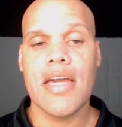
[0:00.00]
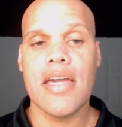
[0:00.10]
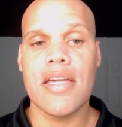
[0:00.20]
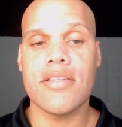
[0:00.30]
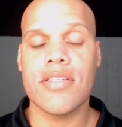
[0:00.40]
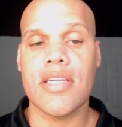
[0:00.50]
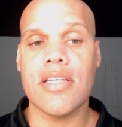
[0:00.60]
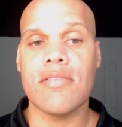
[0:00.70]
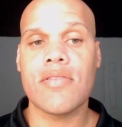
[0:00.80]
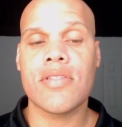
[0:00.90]
Is he
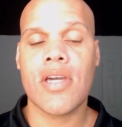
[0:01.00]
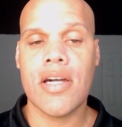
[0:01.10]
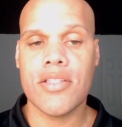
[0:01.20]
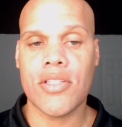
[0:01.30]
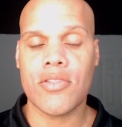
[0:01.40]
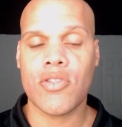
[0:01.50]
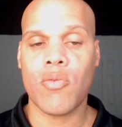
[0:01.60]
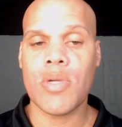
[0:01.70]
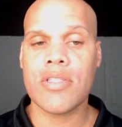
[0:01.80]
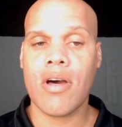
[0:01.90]
touching? So
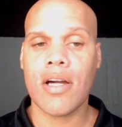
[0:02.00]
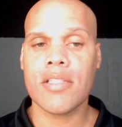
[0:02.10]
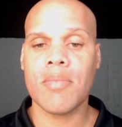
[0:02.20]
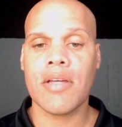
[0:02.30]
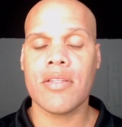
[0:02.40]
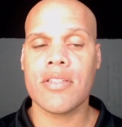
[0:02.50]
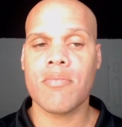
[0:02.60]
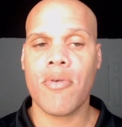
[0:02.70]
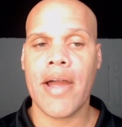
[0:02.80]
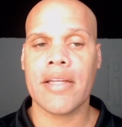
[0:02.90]
we talked about this in
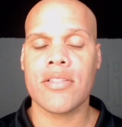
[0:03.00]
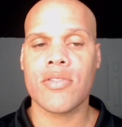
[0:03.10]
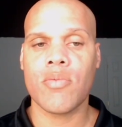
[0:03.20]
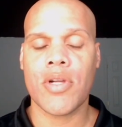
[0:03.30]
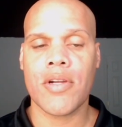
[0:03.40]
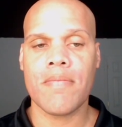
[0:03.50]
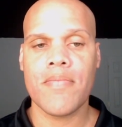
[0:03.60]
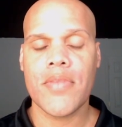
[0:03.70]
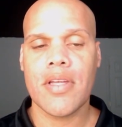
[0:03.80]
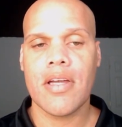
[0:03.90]
practice where
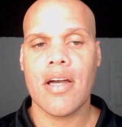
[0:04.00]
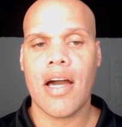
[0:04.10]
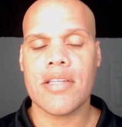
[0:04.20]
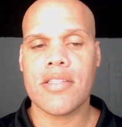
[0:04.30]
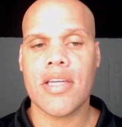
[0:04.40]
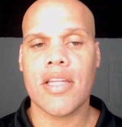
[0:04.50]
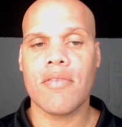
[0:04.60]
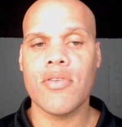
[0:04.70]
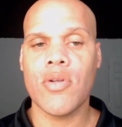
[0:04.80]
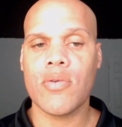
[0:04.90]
I said if
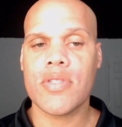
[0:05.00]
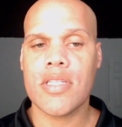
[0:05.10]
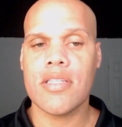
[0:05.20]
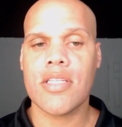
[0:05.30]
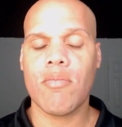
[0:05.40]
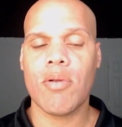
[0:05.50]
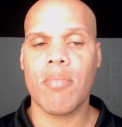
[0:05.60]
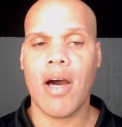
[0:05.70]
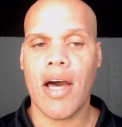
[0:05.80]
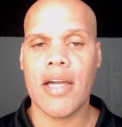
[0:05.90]
you don't see someone
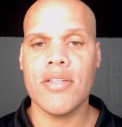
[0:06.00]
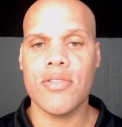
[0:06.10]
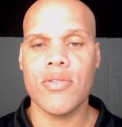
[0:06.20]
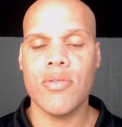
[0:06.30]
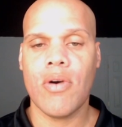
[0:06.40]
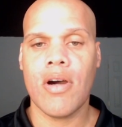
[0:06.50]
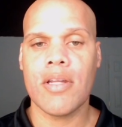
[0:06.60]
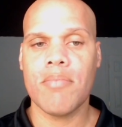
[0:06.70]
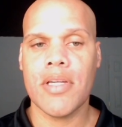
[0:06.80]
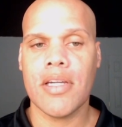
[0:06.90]
behind you on a
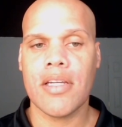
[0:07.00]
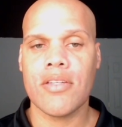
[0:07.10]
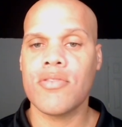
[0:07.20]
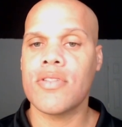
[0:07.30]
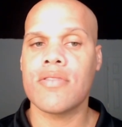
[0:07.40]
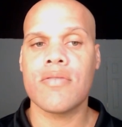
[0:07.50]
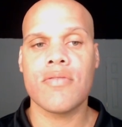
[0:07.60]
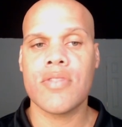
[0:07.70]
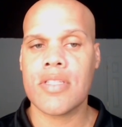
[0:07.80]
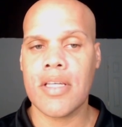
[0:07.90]
pick, you should
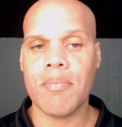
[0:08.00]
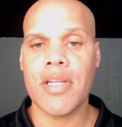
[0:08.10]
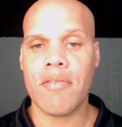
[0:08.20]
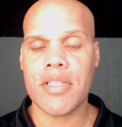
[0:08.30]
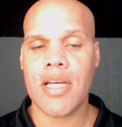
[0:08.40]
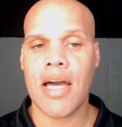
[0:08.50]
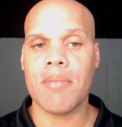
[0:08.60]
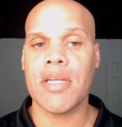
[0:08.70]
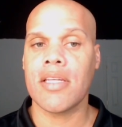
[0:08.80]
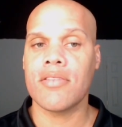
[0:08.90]
slip it every time,
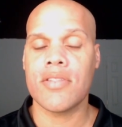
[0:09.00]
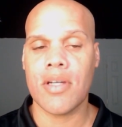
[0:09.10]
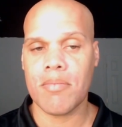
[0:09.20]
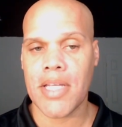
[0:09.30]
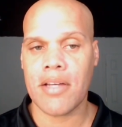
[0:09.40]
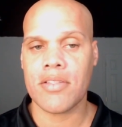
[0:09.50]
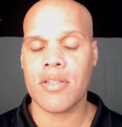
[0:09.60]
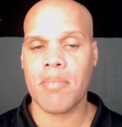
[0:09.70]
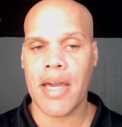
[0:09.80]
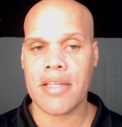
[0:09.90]
meaning dump down to the
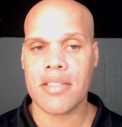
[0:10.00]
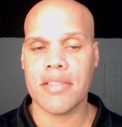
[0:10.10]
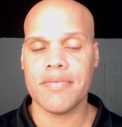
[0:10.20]
basket.